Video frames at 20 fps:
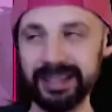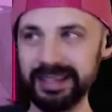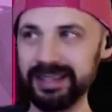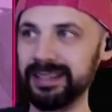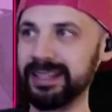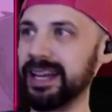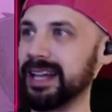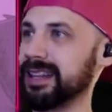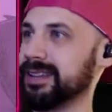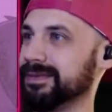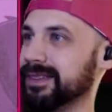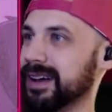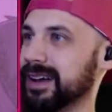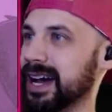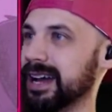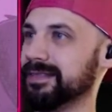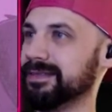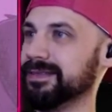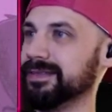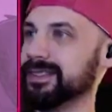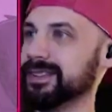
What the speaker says: Got the 5.